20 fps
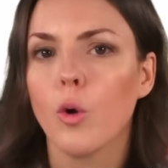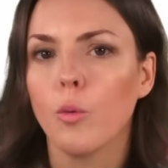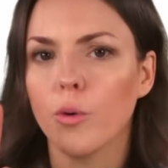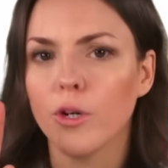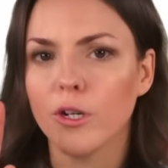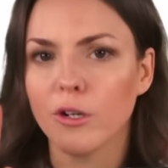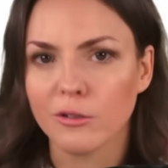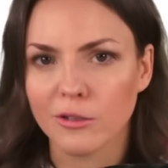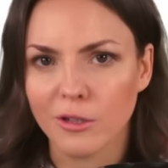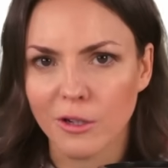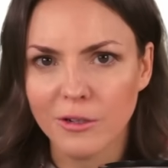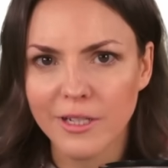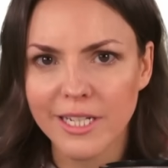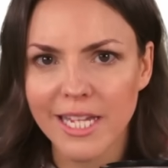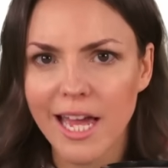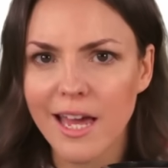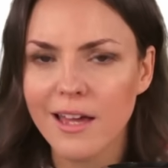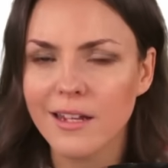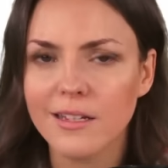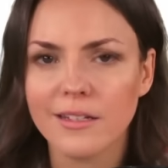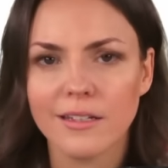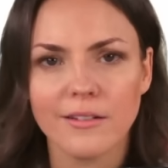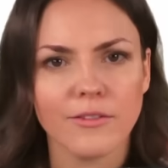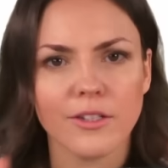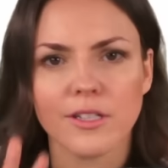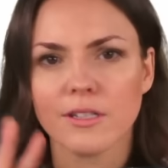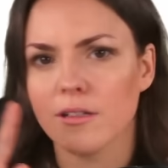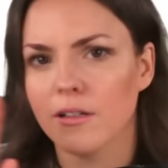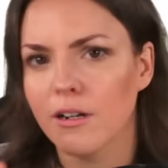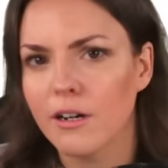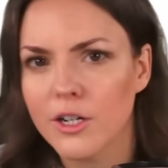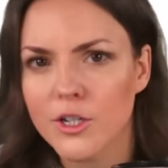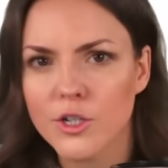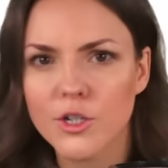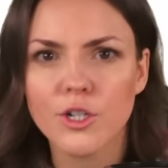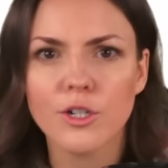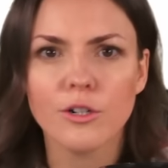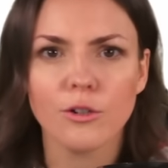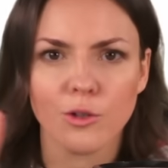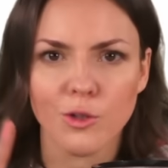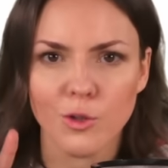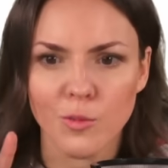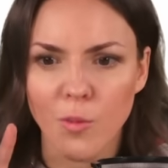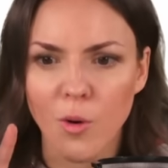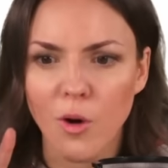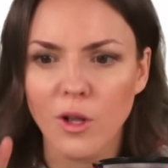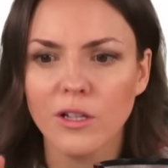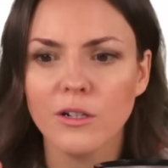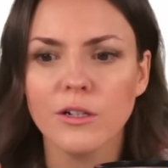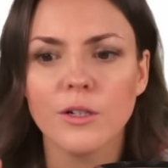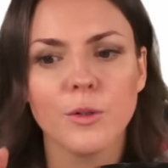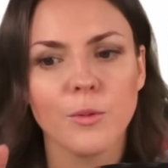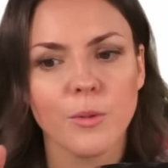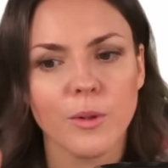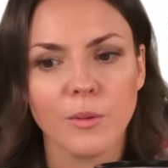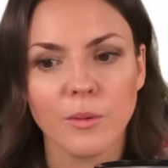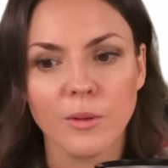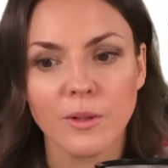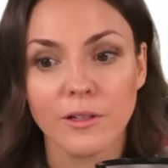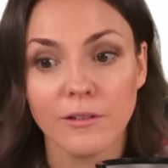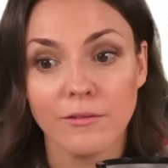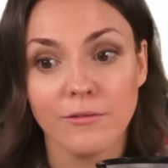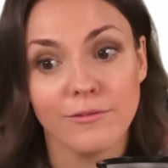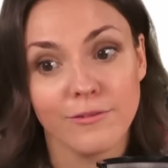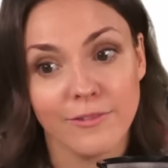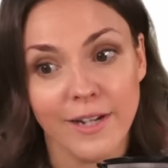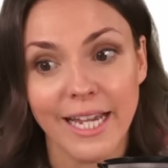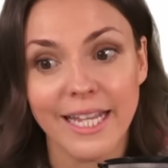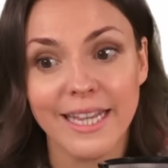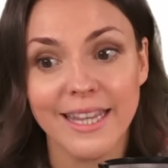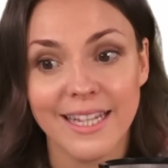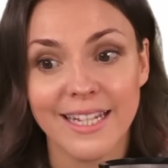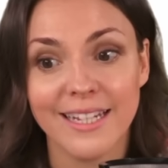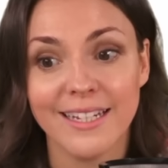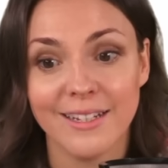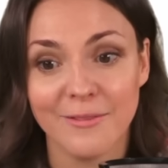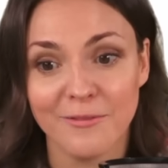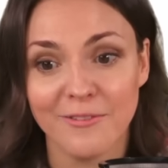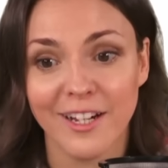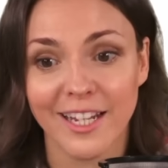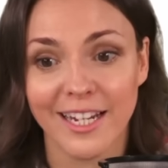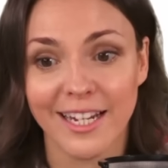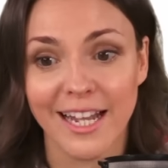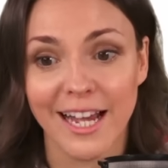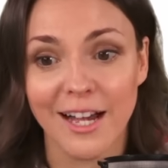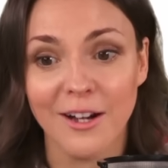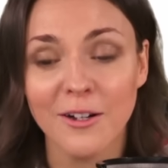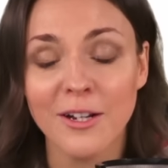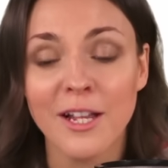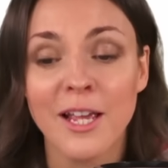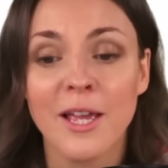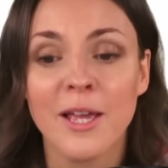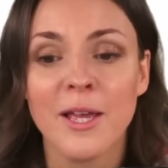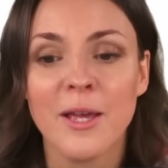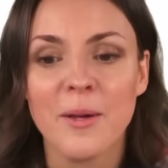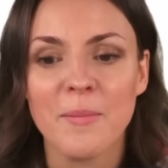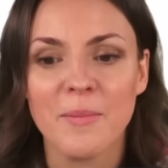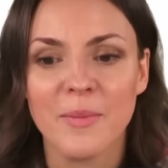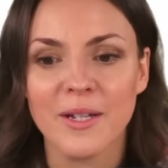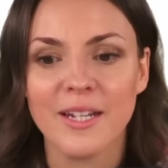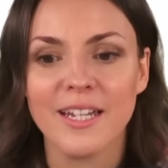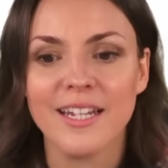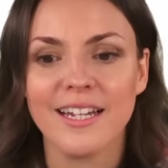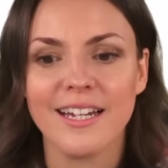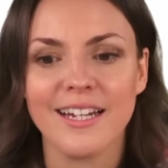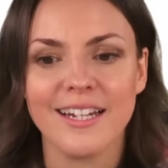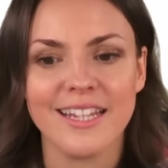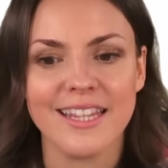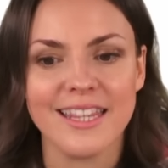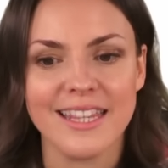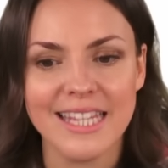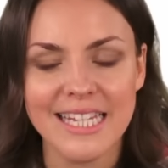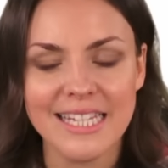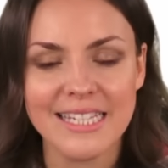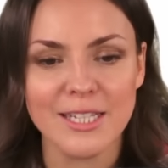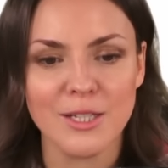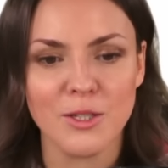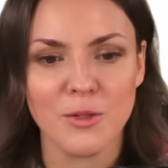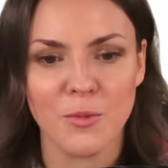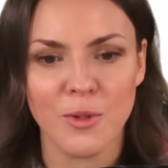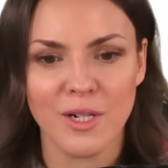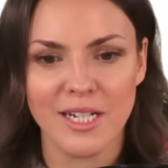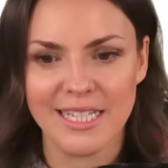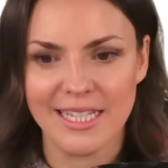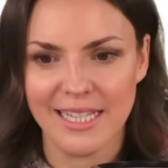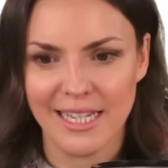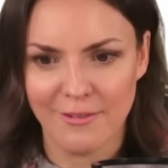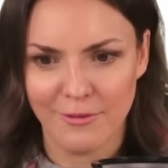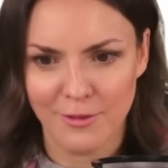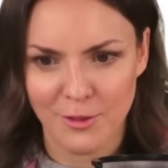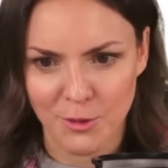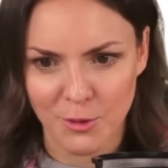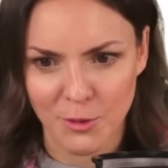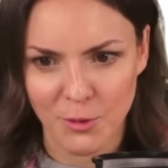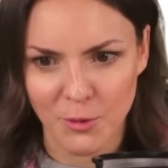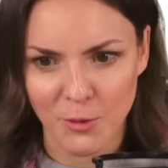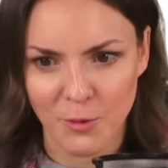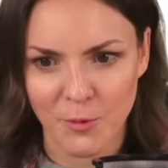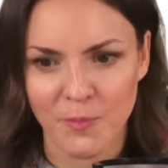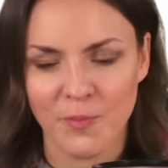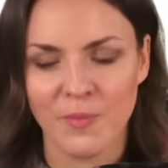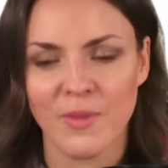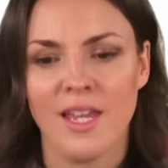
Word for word: We don't know it yet, if it's larger or smaller, we will find it out, but this is what is left to do.